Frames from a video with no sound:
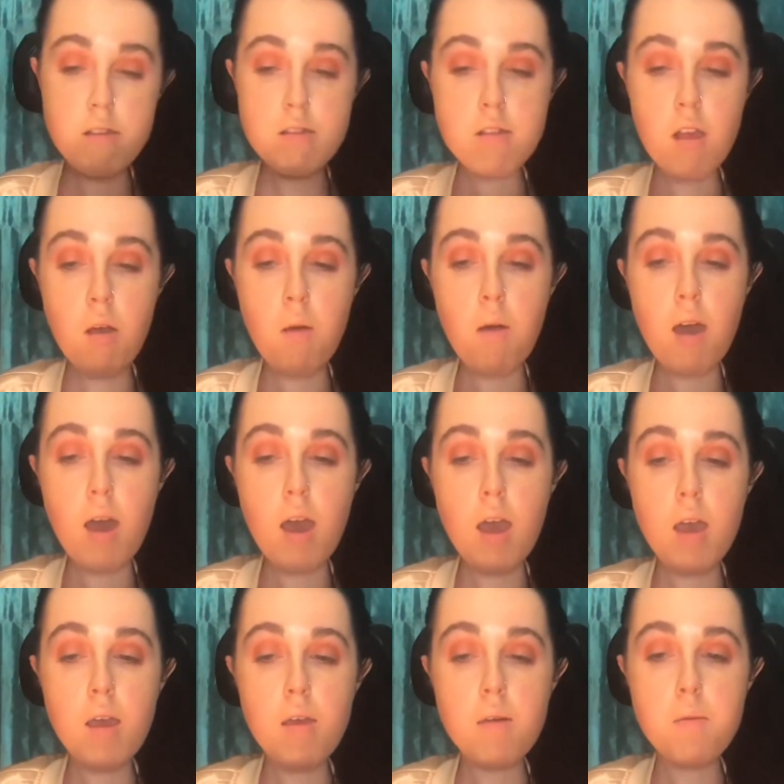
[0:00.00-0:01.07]
so
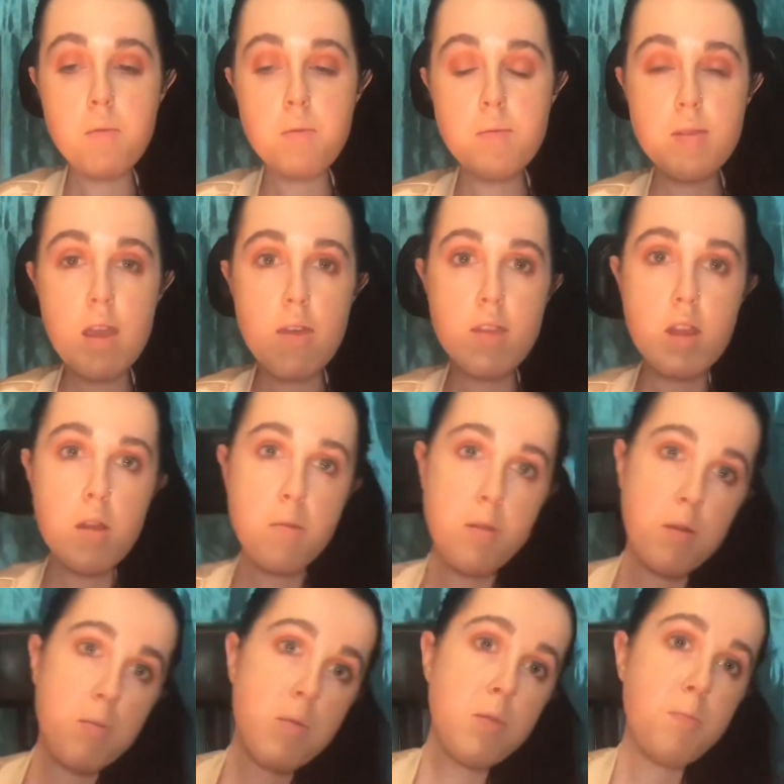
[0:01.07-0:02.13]
now that I
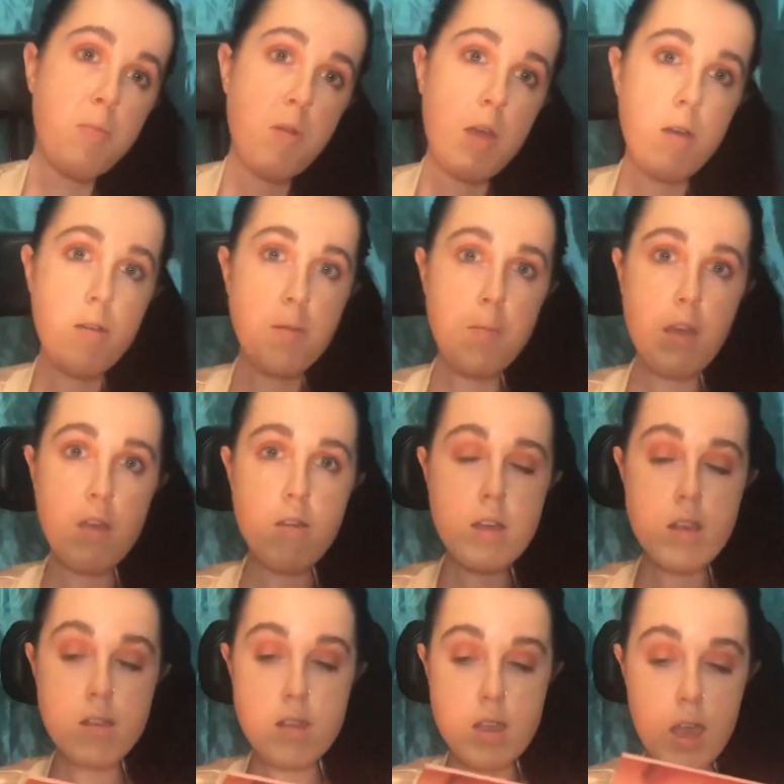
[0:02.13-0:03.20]
went in with brown in my
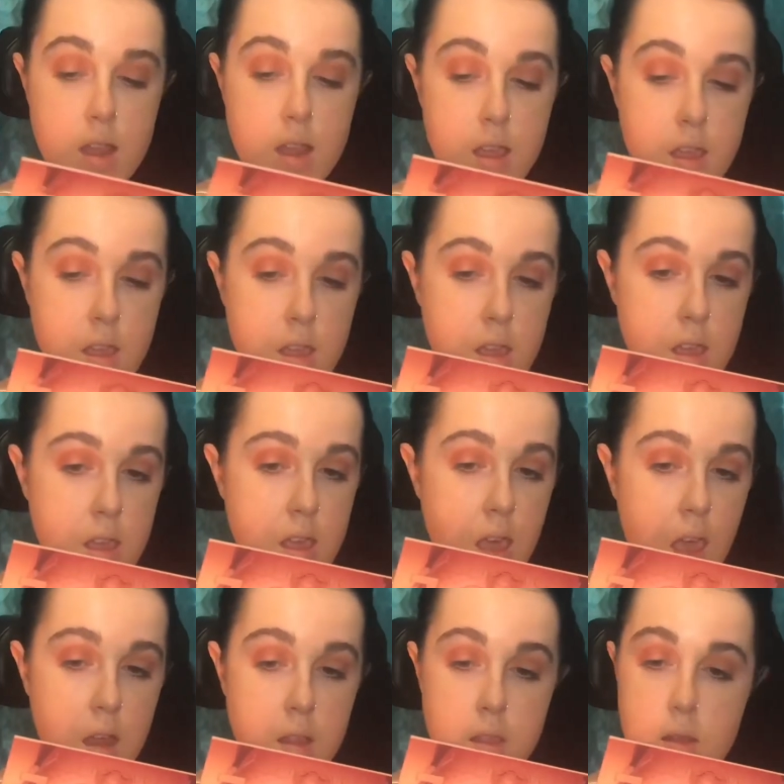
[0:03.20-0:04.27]
crease to of
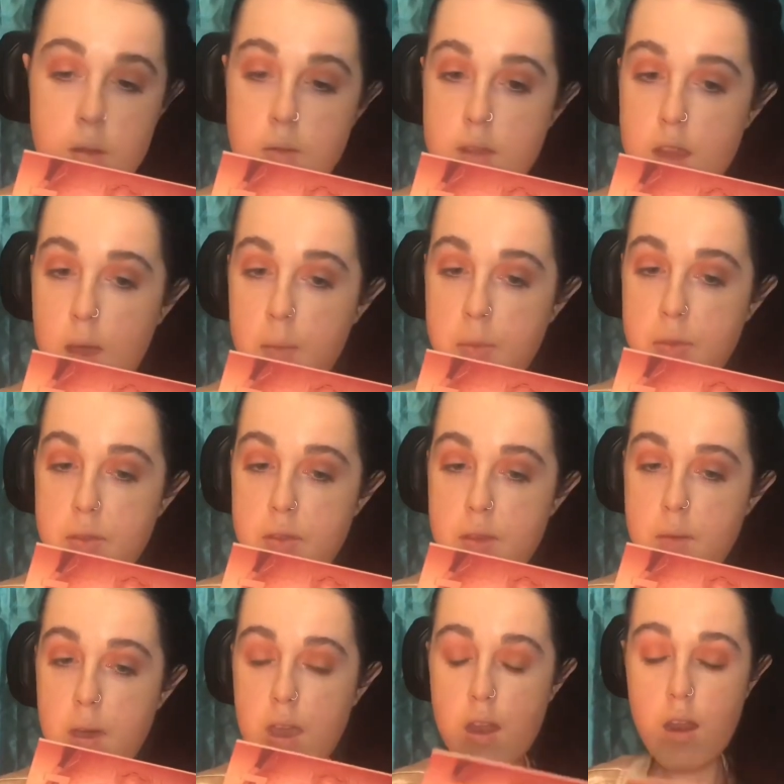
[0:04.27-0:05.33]
add a little depth to
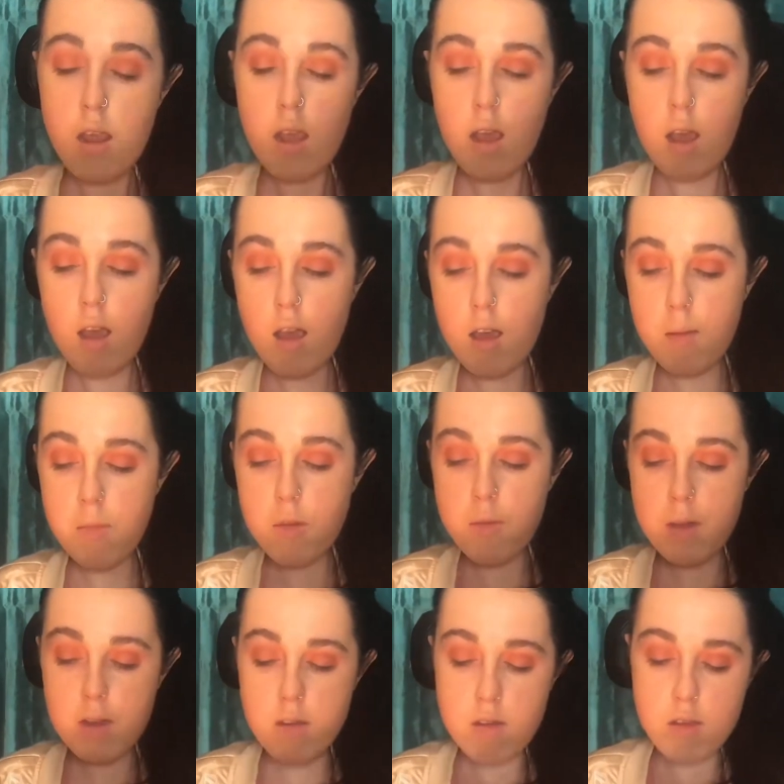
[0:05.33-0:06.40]
it, I'm
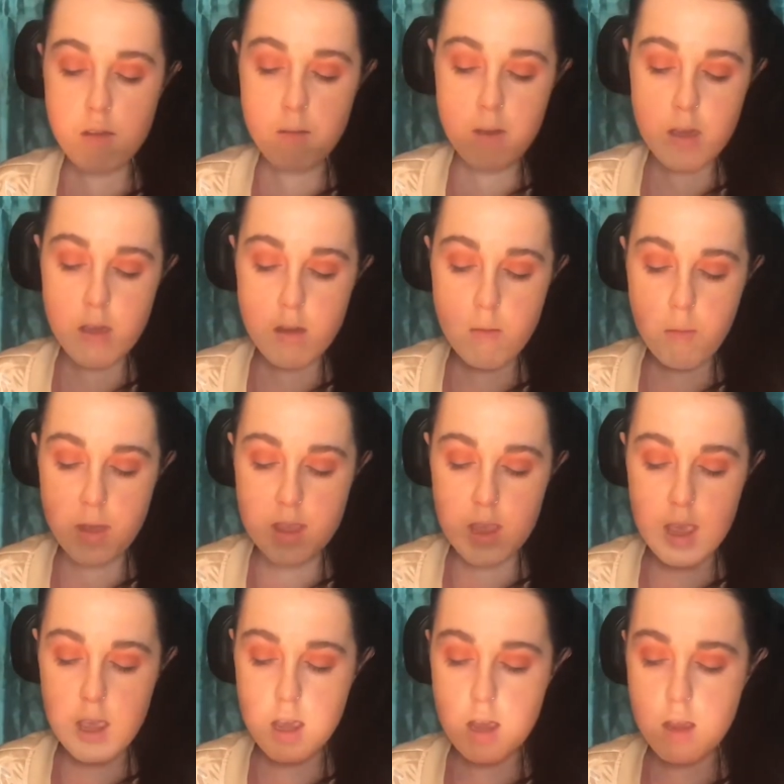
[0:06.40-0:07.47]
going to go in with
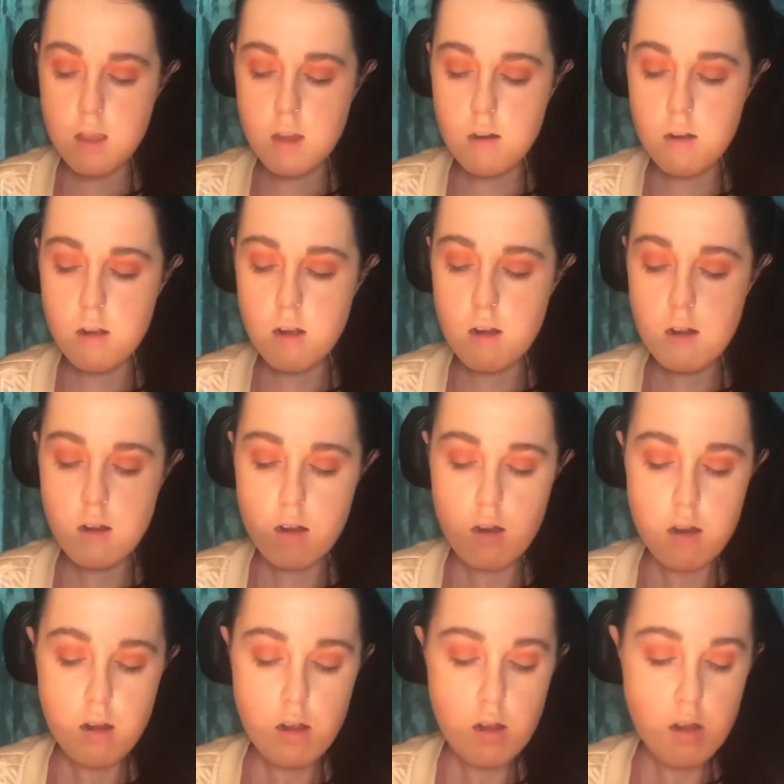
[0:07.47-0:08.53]
a glitter.
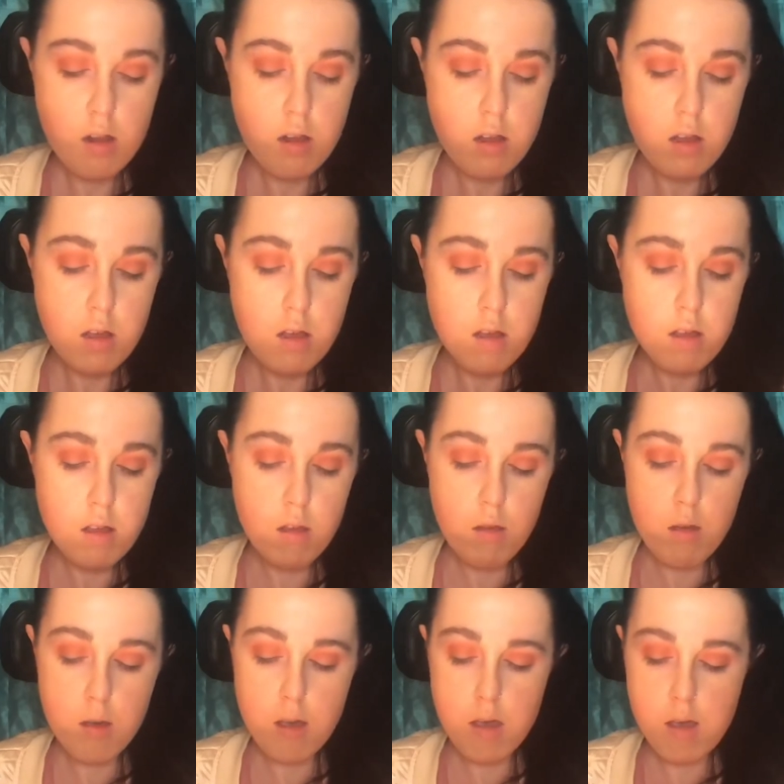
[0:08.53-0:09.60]
So
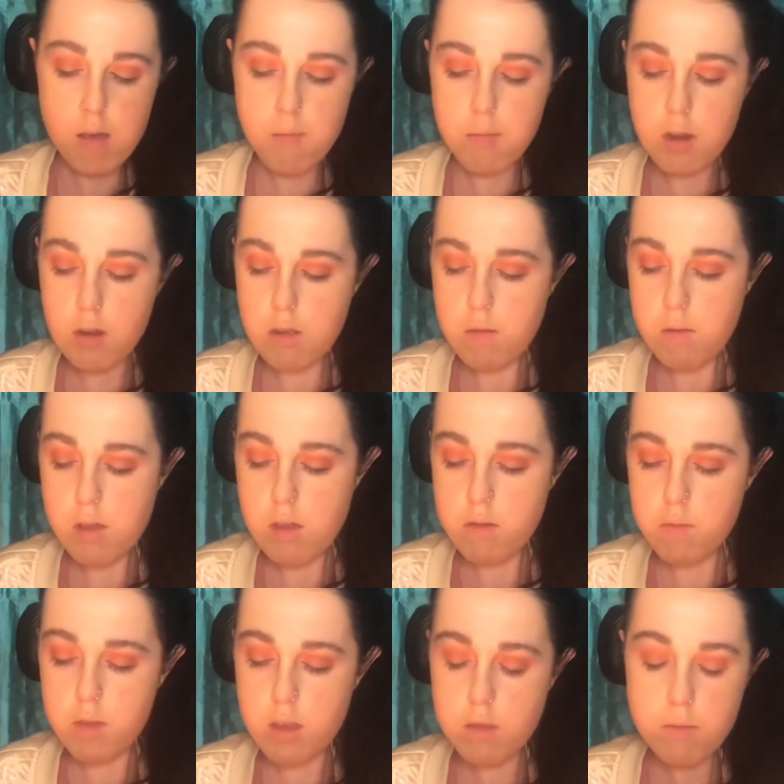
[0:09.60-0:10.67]
I'm going to go
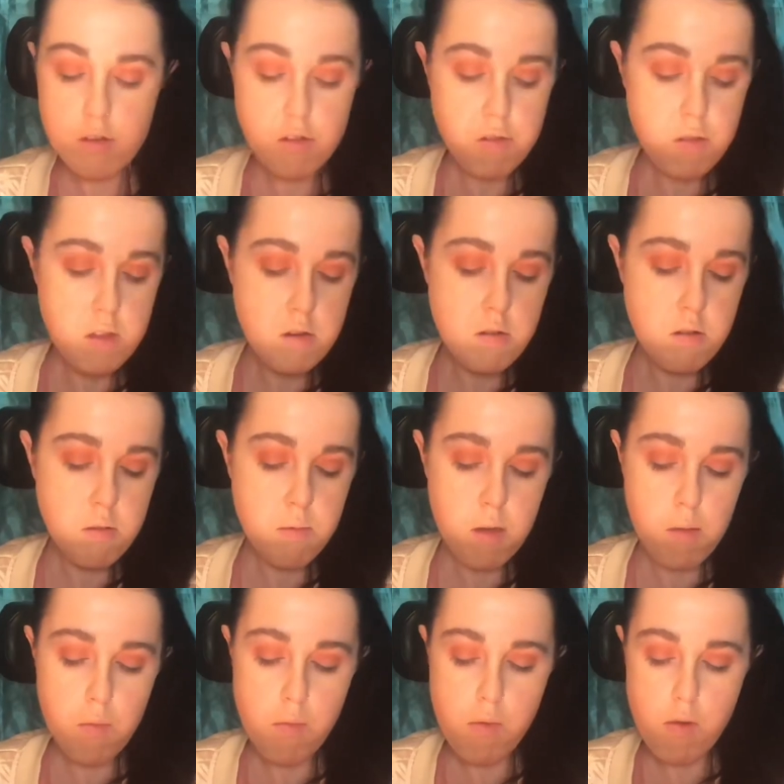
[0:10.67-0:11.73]
in with, which glitter do
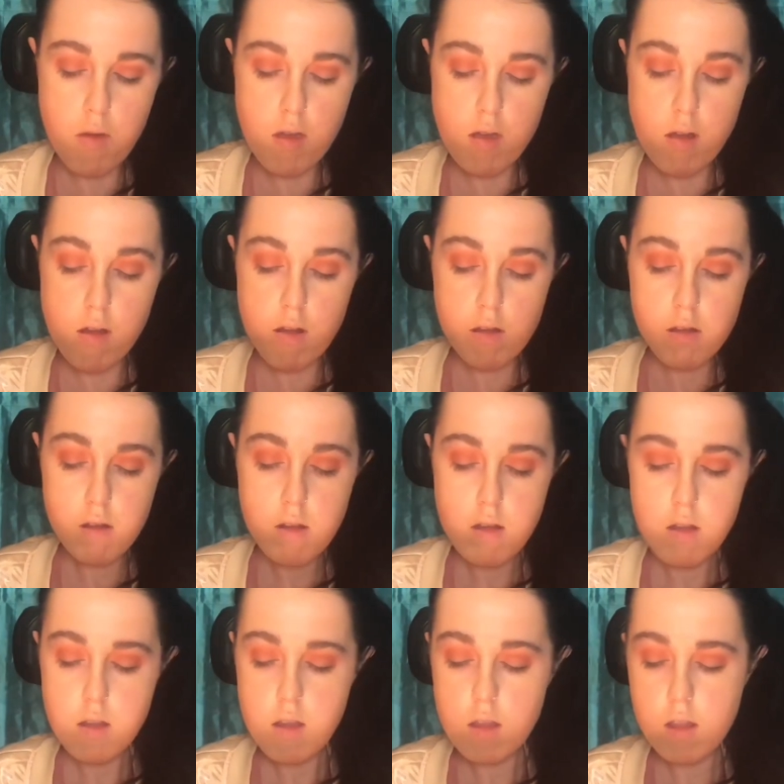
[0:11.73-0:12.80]
I want?
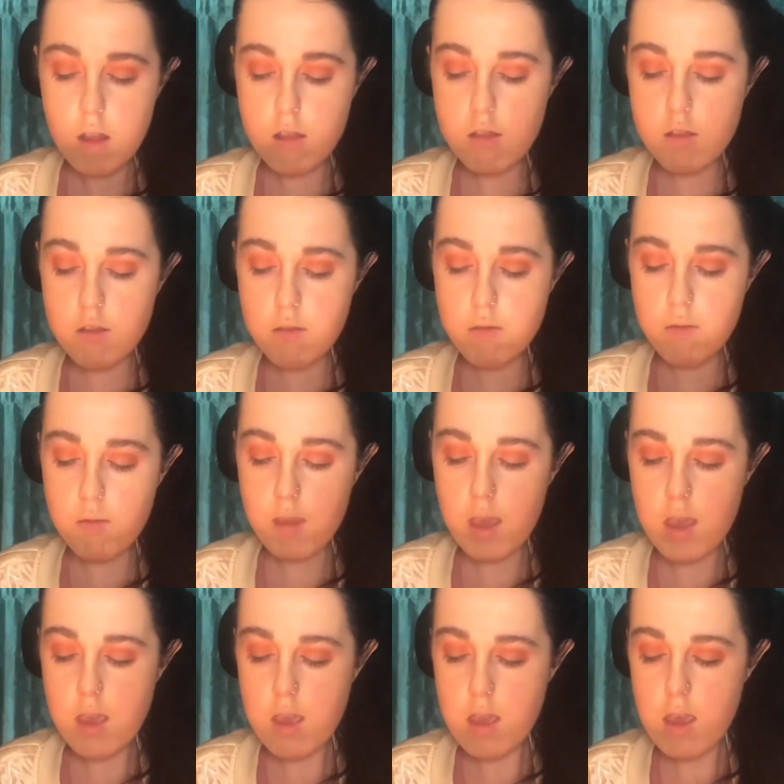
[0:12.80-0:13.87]
Let's do
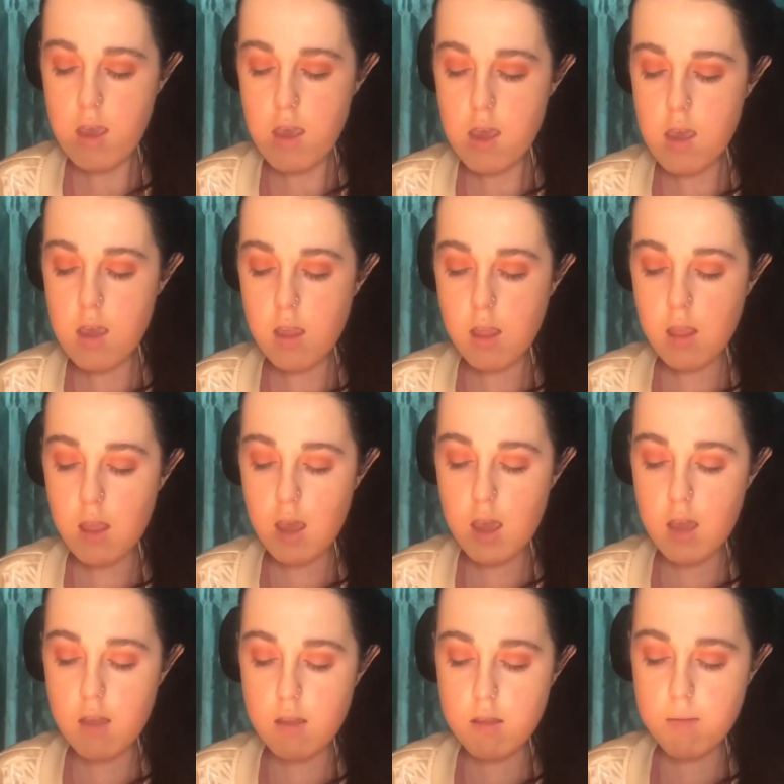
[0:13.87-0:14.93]
like a
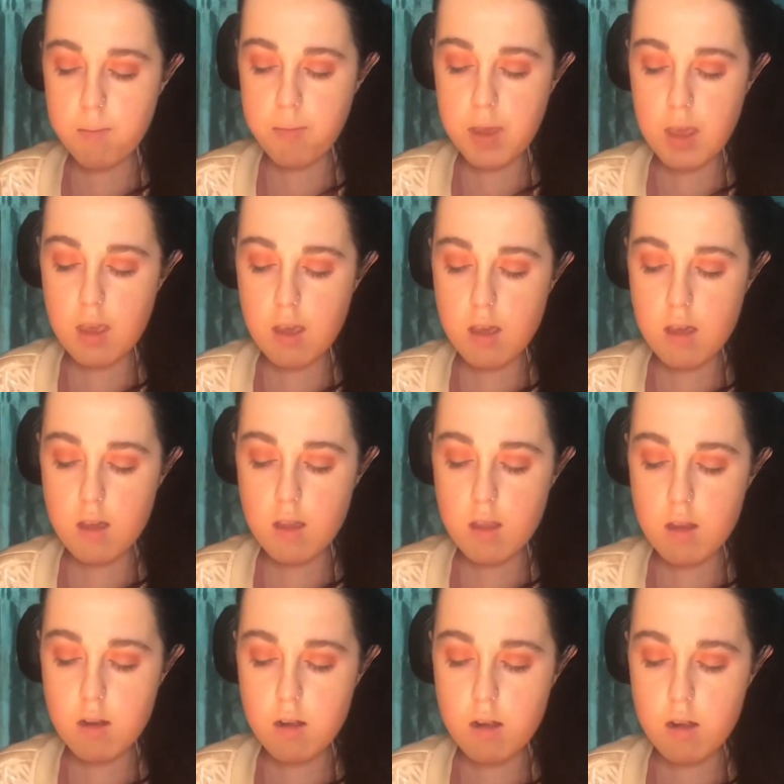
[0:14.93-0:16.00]
light pink
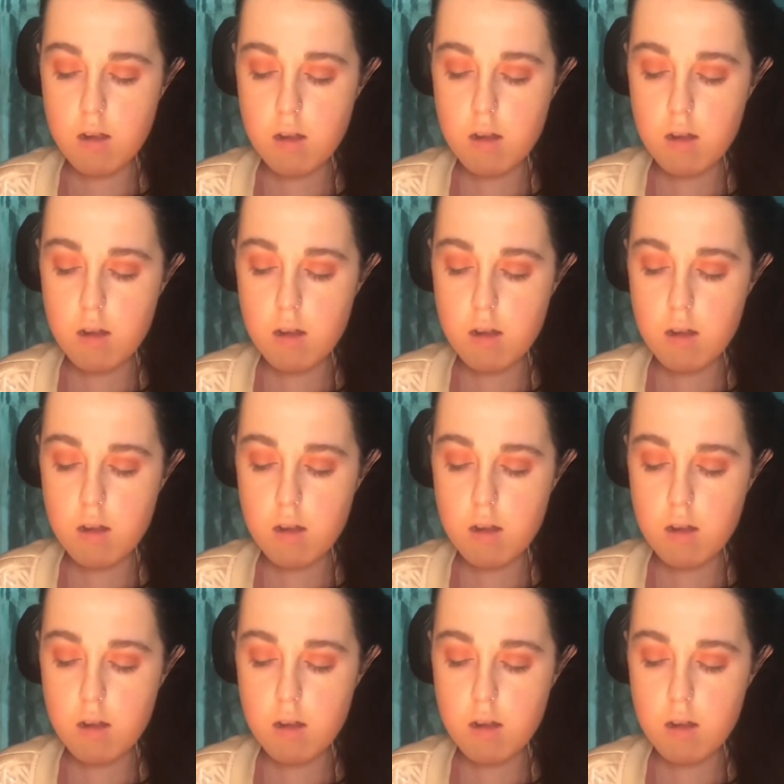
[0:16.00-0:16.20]
glitter,